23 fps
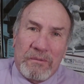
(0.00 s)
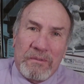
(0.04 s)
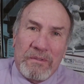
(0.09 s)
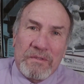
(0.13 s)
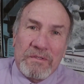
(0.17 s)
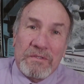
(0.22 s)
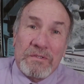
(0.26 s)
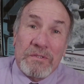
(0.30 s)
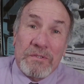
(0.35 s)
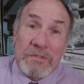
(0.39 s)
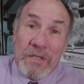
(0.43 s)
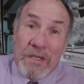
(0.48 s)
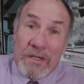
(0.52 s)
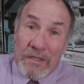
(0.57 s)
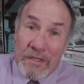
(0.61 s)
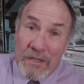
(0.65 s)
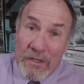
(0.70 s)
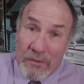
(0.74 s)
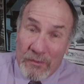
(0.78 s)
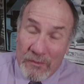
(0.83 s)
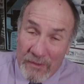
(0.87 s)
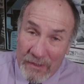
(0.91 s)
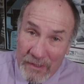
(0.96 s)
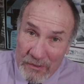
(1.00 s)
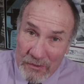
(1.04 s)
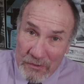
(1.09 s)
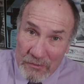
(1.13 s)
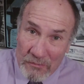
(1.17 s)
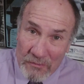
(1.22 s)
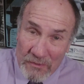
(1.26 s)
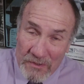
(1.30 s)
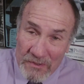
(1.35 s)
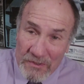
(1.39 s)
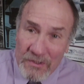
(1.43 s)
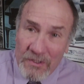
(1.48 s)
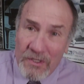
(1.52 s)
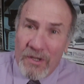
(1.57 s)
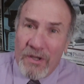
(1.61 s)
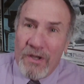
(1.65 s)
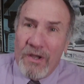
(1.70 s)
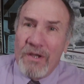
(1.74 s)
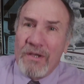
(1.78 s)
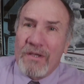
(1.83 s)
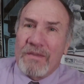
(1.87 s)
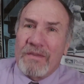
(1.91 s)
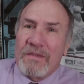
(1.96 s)
and this is yet another lecture in
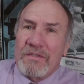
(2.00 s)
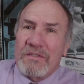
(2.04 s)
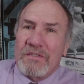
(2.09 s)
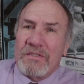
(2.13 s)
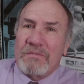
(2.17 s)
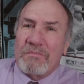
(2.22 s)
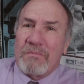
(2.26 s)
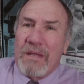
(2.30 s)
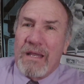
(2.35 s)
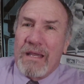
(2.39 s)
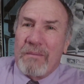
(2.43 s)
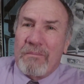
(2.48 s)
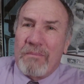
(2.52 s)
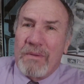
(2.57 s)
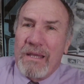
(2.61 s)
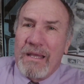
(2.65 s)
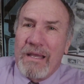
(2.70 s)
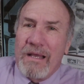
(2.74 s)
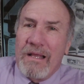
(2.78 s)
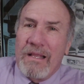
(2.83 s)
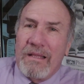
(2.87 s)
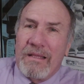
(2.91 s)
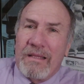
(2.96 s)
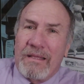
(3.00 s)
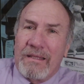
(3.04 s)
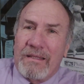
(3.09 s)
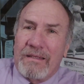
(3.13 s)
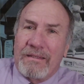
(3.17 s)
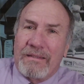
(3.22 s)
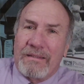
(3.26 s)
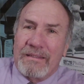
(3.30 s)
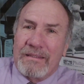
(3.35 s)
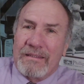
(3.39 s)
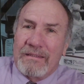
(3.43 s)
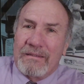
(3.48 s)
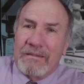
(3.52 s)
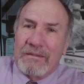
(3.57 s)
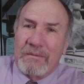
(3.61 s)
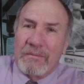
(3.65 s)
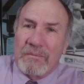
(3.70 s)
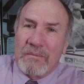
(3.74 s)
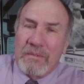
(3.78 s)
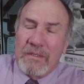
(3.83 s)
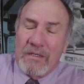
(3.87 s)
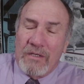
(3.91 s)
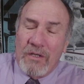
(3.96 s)
song, and this is my pal and
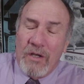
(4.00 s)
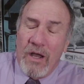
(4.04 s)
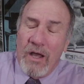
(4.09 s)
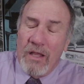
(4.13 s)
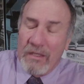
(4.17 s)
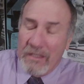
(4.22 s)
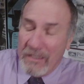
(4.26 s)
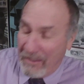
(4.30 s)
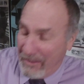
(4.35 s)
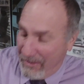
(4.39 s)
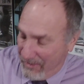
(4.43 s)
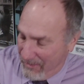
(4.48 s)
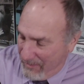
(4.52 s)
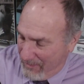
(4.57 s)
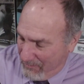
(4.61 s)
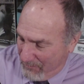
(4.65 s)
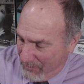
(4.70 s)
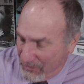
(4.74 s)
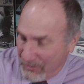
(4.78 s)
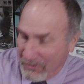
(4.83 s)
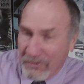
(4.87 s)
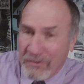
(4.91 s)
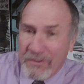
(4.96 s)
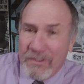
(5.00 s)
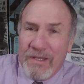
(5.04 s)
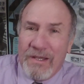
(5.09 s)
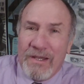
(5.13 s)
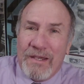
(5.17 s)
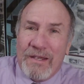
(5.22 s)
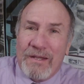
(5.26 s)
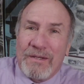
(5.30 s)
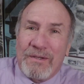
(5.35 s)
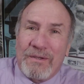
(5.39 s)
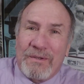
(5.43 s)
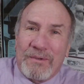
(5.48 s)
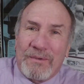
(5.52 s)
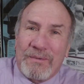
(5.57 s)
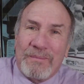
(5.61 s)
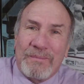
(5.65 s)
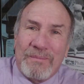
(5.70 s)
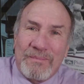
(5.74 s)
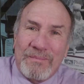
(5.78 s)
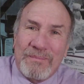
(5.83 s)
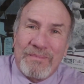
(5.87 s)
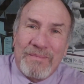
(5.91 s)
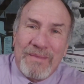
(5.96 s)
colleague, Mr. Clyde here.
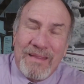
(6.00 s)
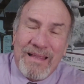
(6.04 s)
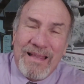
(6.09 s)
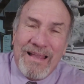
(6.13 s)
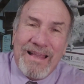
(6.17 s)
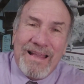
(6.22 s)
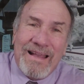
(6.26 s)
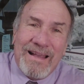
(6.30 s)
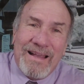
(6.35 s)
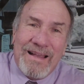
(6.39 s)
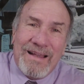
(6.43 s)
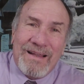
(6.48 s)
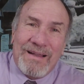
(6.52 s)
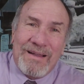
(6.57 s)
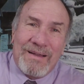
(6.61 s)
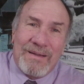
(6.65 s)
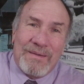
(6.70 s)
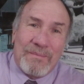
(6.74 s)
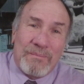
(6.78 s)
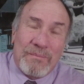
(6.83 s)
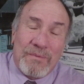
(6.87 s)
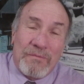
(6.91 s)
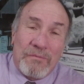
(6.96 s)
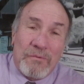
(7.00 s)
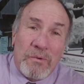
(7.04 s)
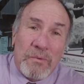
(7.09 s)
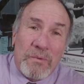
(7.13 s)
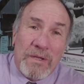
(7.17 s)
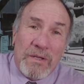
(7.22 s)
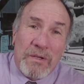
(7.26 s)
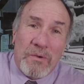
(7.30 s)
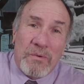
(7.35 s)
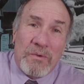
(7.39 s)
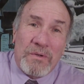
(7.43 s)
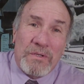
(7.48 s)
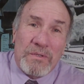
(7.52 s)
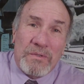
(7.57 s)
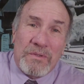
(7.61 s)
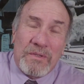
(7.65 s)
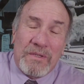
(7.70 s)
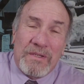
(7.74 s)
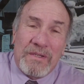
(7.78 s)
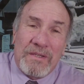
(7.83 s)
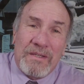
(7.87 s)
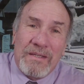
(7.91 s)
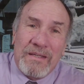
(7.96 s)
Before we go into
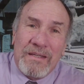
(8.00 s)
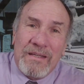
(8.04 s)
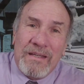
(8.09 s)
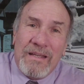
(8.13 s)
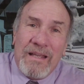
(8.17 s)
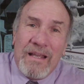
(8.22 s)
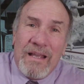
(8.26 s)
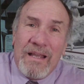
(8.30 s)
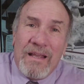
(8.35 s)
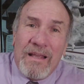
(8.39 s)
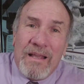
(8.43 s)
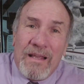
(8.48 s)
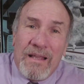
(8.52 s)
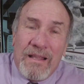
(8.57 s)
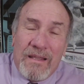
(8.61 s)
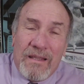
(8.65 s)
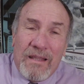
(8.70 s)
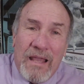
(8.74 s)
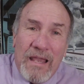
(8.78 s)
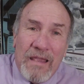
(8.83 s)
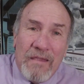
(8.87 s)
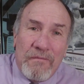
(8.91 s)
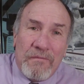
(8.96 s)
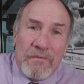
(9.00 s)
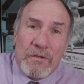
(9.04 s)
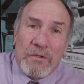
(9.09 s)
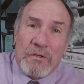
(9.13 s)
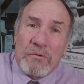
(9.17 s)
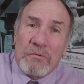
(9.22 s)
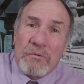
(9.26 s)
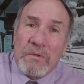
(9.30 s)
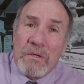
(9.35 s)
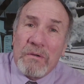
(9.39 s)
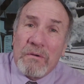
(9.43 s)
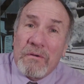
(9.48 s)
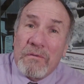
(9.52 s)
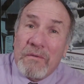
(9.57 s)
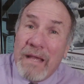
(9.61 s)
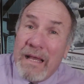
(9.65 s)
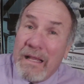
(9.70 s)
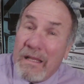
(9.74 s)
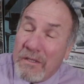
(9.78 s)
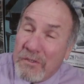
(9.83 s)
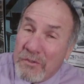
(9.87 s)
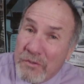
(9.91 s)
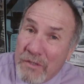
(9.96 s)
the life and career of
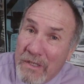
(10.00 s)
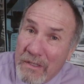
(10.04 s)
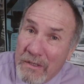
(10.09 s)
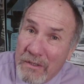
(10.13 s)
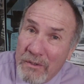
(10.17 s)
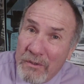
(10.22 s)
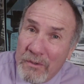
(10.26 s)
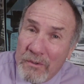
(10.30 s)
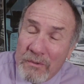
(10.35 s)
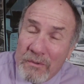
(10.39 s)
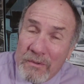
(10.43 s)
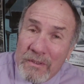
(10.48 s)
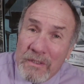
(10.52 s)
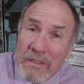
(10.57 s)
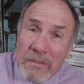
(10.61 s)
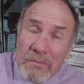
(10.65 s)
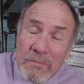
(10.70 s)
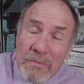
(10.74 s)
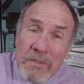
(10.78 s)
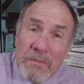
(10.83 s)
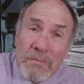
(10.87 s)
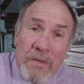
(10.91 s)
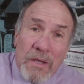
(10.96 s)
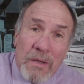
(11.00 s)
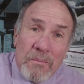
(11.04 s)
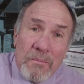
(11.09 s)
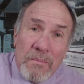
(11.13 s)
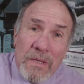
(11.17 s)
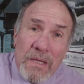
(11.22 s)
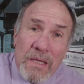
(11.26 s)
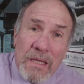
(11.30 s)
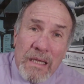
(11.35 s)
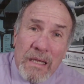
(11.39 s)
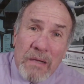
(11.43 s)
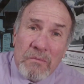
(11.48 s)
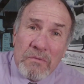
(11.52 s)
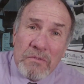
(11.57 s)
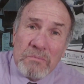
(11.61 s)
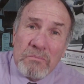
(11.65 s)
Alan J. Lerner, a little bit about me. I was